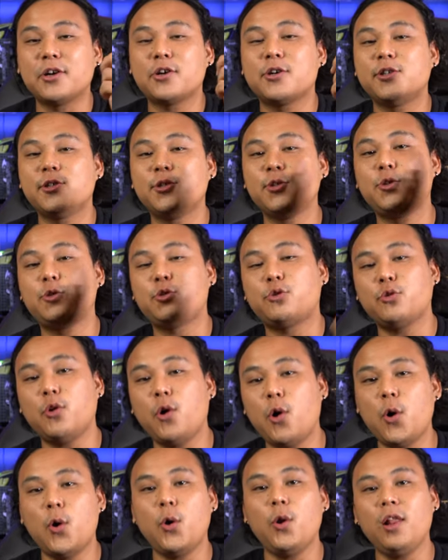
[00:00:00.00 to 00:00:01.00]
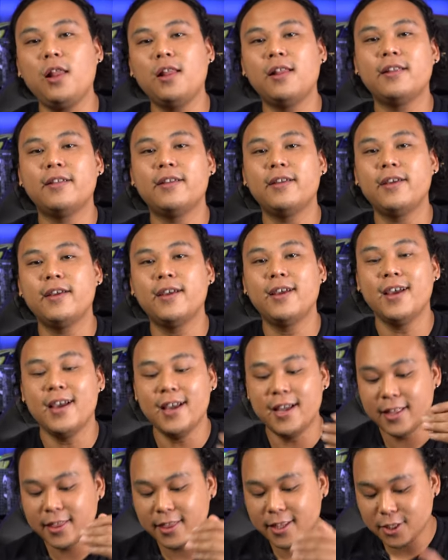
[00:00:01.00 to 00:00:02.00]
control
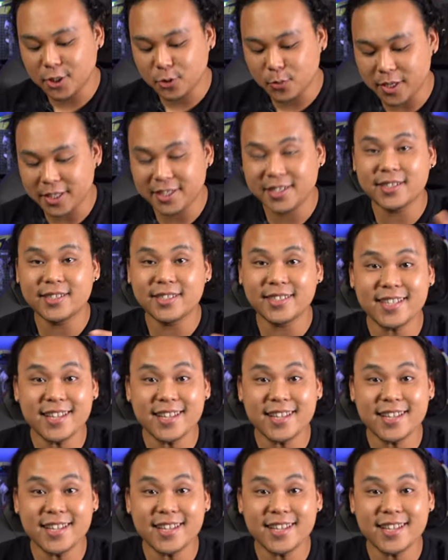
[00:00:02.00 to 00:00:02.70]
the switches